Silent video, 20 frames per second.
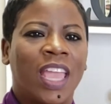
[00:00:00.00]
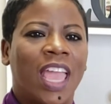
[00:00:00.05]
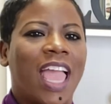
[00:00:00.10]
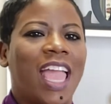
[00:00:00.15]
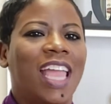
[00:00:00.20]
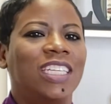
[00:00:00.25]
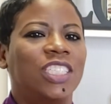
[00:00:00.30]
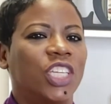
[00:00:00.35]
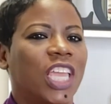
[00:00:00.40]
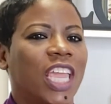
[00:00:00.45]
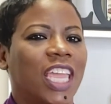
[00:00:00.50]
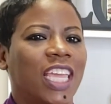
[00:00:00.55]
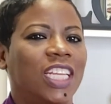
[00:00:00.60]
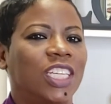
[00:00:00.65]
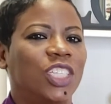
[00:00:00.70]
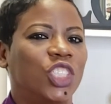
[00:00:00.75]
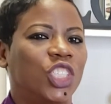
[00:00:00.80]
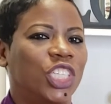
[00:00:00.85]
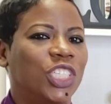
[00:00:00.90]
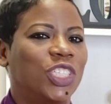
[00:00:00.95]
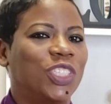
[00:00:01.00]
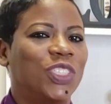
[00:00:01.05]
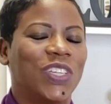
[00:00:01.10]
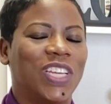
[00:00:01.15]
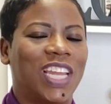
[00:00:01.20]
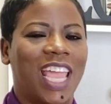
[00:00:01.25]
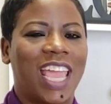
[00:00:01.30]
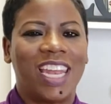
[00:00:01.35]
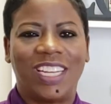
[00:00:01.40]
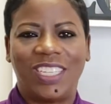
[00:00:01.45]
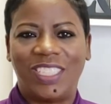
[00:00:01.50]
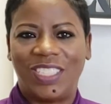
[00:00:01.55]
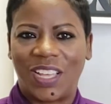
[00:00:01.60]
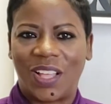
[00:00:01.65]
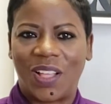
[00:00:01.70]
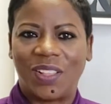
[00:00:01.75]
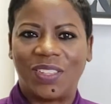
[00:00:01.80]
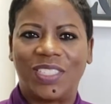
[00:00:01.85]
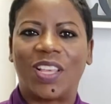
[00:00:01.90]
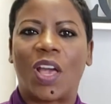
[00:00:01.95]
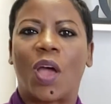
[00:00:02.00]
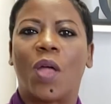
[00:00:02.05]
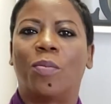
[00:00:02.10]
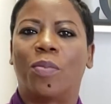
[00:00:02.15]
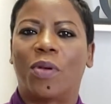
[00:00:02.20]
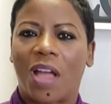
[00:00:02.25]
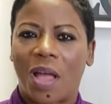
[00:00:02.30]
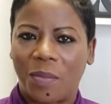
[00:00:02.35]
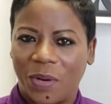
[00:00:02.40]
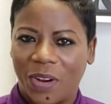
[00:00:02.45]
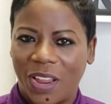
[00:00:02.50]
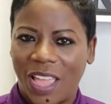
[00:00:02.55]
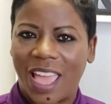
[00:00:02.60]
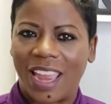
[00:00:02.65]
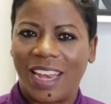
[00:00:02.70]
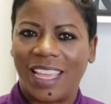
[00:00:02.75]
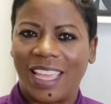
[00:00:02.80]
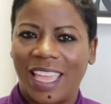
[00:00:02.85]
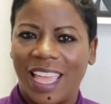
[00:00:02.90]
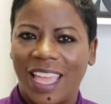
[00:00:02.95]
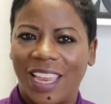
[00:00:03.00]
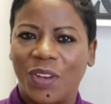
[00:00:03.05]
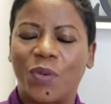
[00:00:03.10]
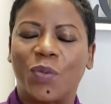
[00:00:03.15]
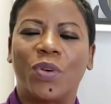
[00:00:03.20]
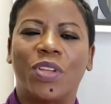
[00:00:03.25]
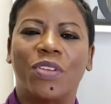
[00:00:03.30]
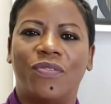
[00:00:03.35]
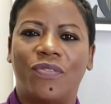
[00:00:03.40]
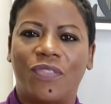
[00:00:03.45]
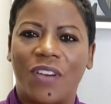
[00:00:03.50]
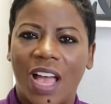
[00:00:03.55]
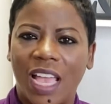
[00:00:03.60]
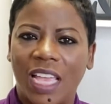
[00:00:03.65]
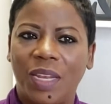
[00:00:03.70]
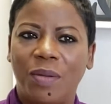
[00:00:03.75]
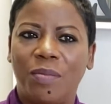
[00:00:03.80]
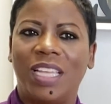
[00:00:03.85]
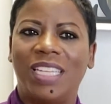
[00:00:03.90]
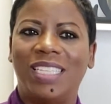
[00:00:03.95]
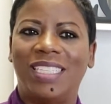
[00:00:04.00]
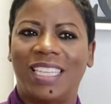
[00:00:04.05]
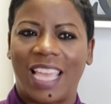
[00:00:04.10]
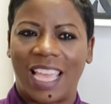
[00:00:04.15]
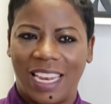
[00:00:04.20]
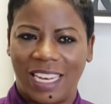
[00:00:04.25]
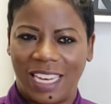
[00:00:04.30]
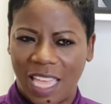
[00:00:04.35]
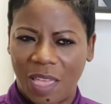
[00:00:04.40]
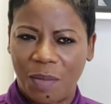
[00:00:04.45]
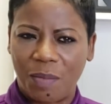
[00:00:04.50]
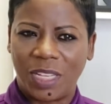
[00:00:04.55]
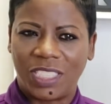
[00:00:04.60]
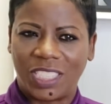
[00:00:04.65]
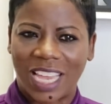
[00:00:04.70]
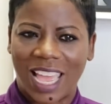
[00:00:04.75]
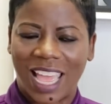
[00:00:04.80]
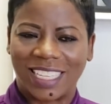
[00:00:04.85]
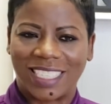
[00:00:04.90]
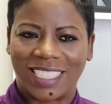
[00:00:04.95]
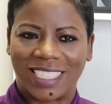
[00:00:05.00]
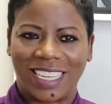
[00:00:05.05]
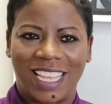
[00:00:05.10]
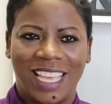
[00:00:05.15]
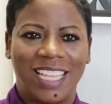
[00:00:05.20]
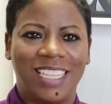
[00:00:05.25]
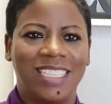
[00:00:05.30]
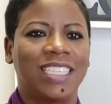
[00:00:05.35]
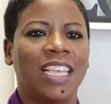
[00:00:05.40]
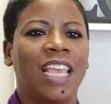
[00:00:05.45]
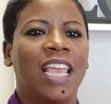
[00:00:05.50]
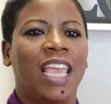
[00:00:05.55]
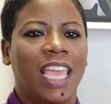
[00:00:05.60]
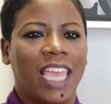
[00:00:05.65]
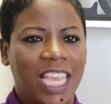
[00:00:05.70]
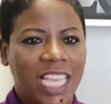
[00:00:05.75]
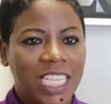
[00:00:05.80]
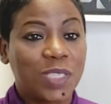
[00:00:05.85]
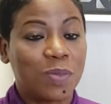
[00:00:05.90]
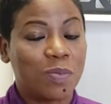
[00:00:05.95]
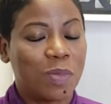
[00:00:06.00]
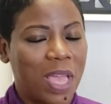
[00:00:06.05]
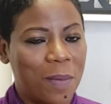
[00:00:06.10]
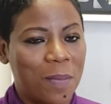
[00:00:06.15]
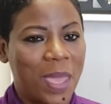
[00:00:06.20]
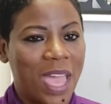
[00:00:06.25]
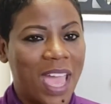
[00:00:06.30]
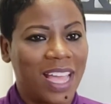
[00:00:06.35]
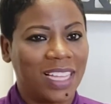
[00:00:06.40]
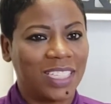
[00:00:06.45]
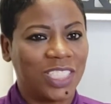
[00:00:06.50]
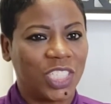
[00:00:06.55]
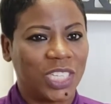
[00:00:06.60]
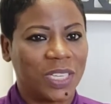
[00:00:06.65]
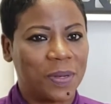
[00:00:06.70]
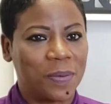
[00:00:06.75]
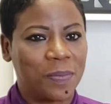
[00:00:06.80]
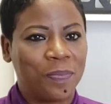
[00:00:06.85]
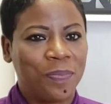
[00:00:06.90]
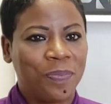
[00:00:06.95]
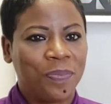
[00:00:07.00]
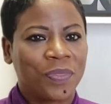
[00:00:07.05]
Educating children and adults on proper etiquette, refinement, and image excellence is my passion.